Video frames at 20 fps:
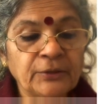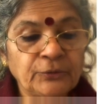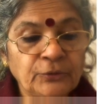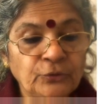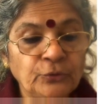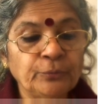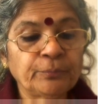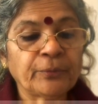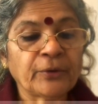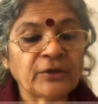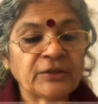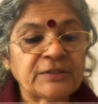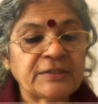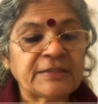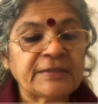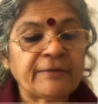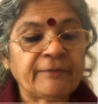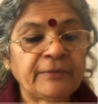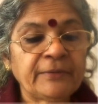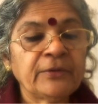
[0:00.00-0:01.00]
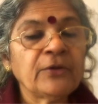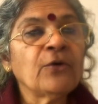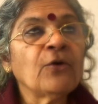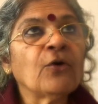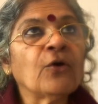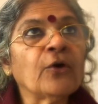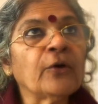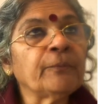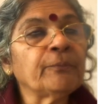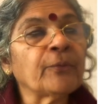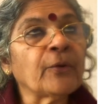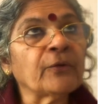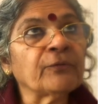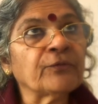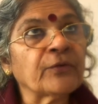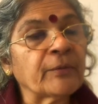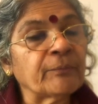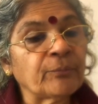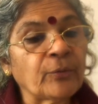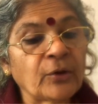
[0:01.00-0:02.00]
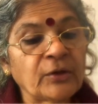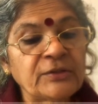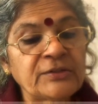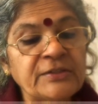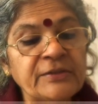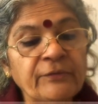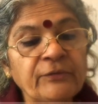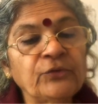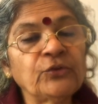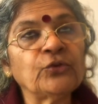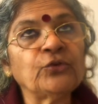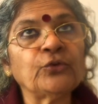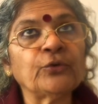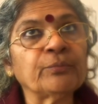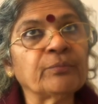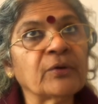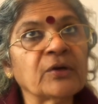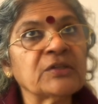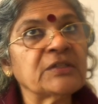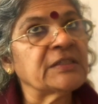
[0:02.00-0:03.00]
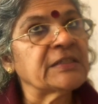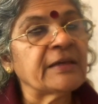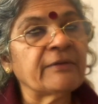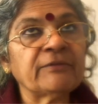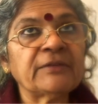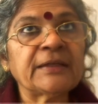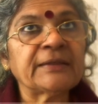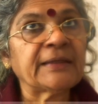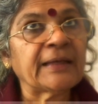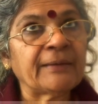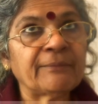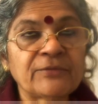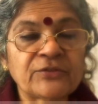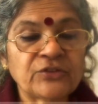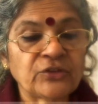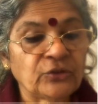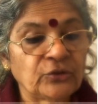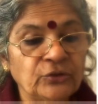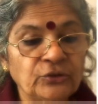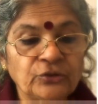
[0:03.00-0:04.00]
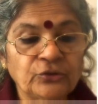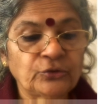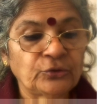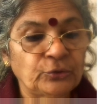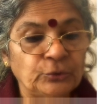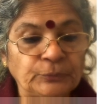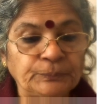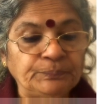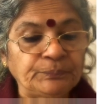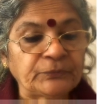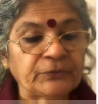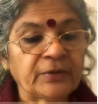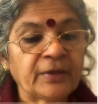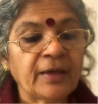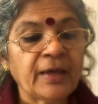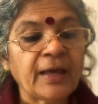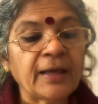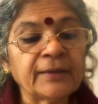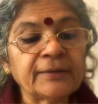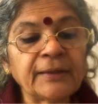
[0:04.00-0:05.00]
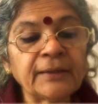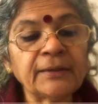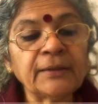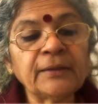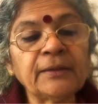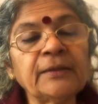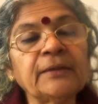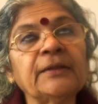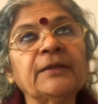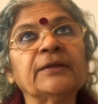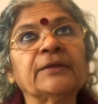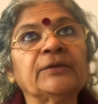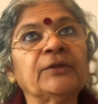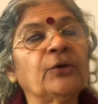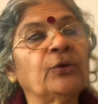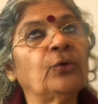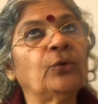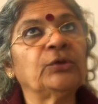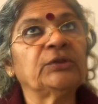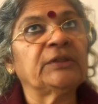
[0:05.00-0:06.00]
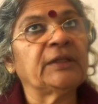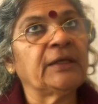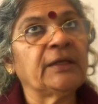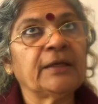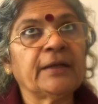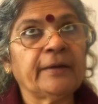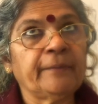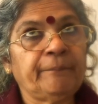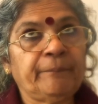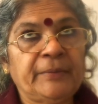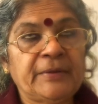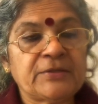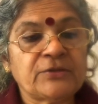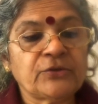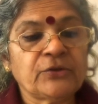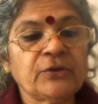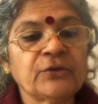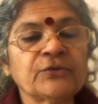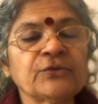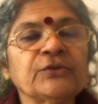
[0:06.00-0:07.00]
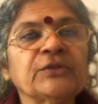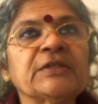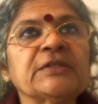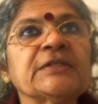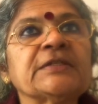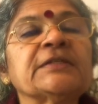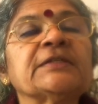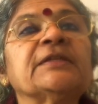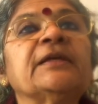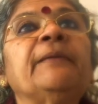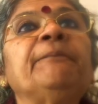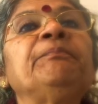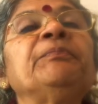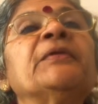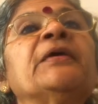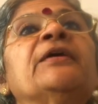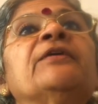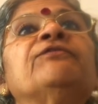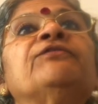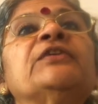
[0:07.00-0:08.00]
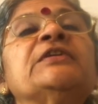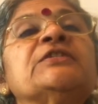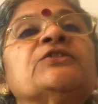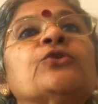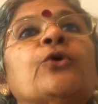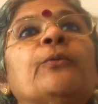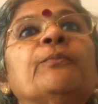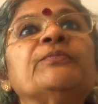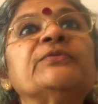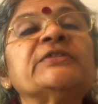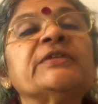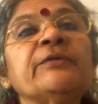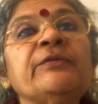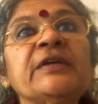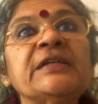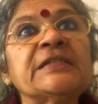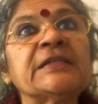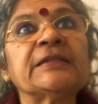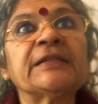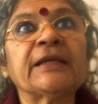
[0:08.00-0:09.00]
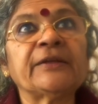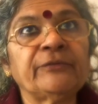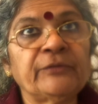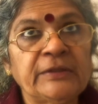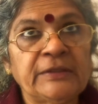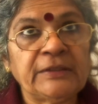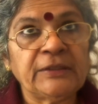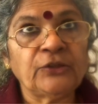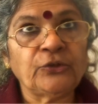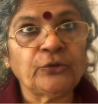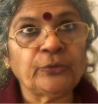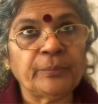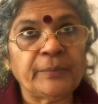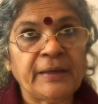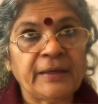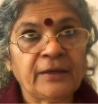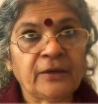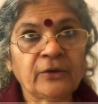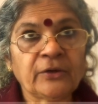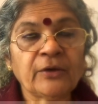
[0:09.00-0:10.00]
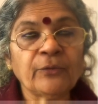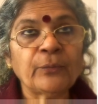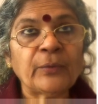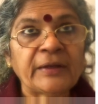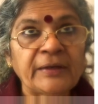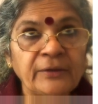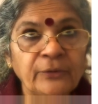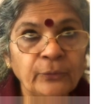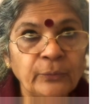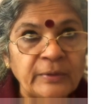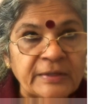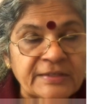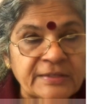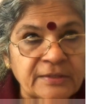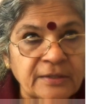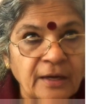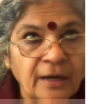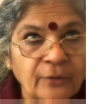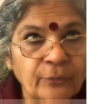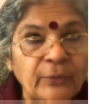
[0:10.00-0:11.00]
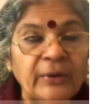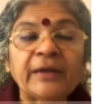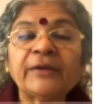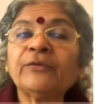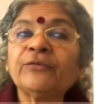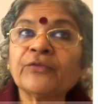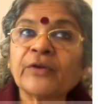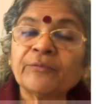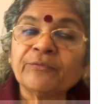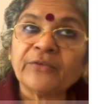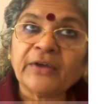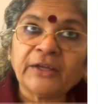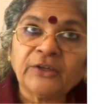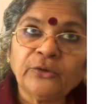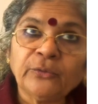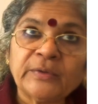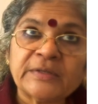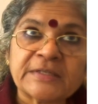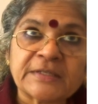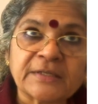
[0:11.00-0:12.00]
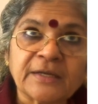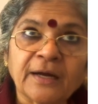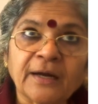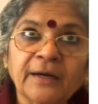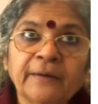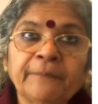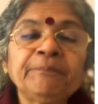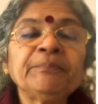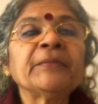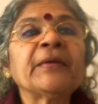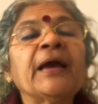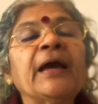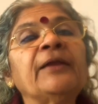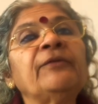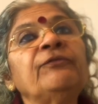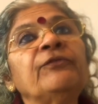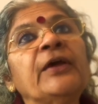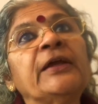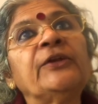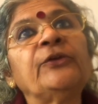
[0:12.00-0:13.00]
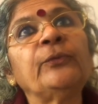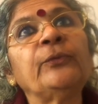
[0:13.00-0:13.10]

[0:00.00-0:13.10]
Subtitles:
2.7, or from 0.7 to 2.7, the time is equal to 2. Okay, and then the whole thing repeats. Okay, so this is the first observation that we need to make. Okay, when do we start? From where do we start, and where do